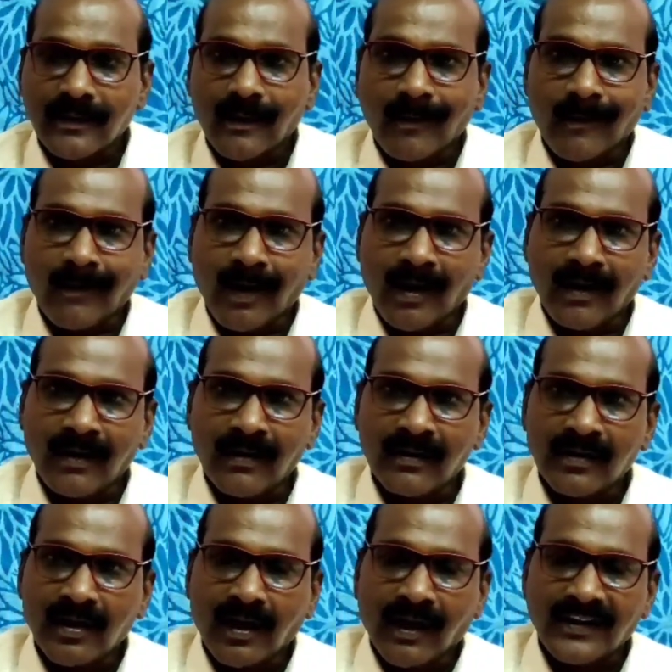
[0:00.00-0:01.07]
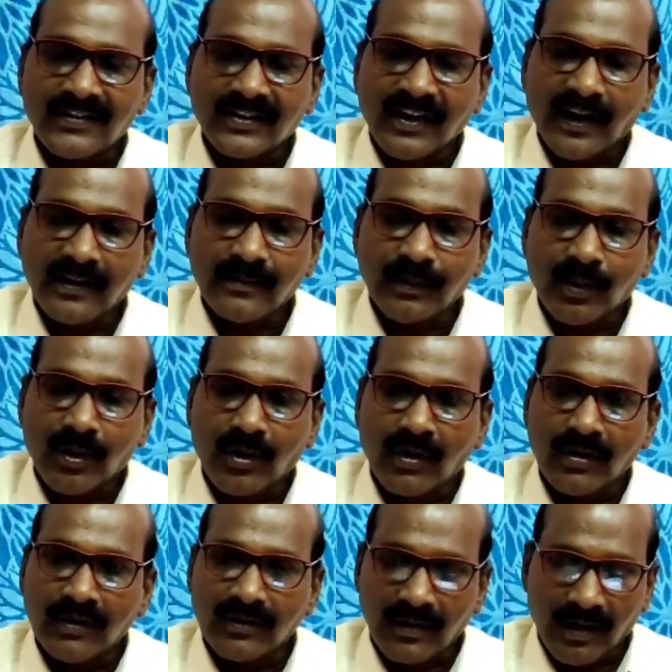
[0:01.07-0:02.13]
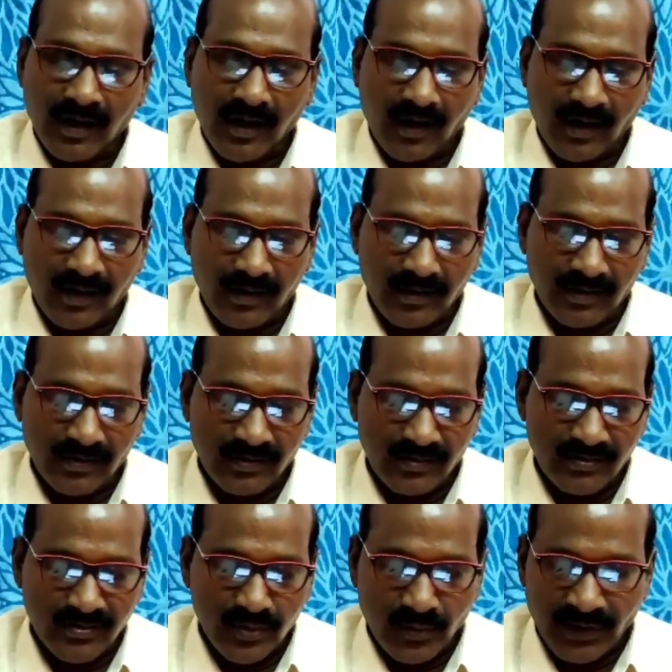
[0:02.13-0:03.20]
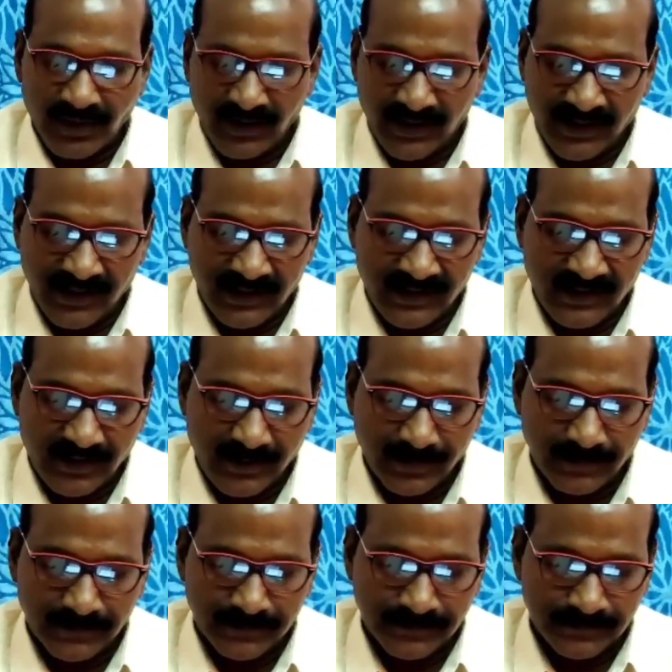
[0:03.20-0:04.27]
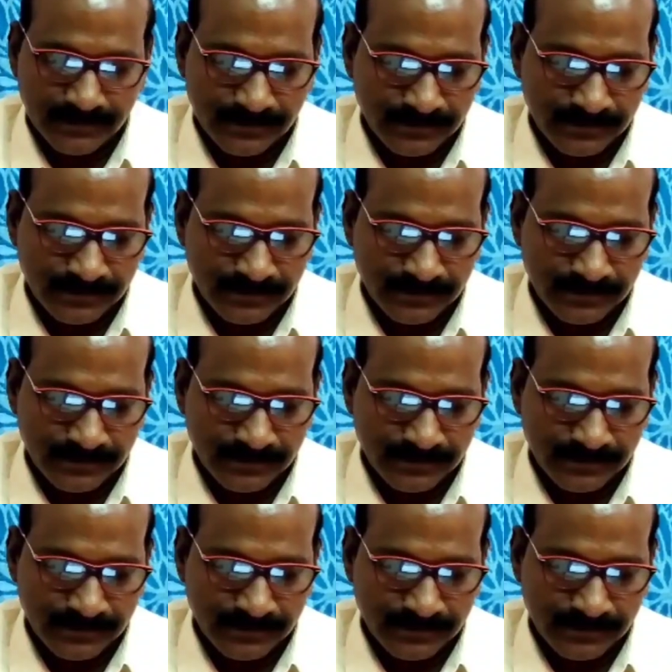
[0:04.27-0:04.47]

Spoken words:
run or skateboard or doing anything.